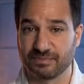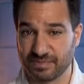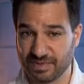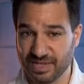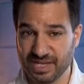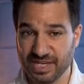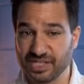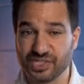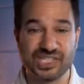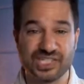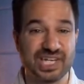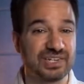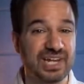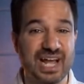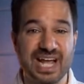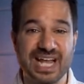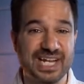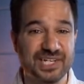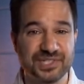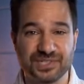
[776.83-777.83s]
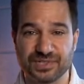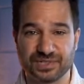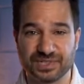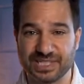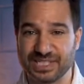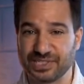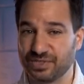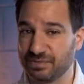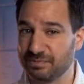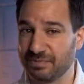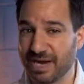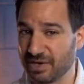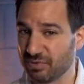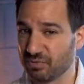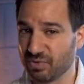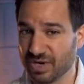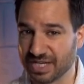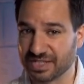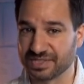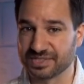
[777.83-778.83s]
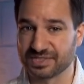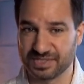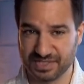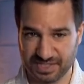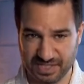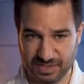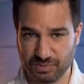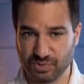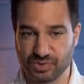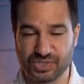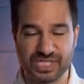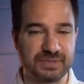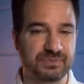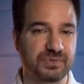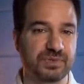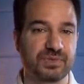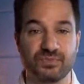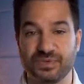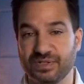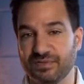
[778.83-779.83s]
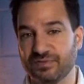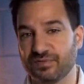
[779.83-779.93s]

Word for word: they shall not enter into my rest. Hebrews chapter 3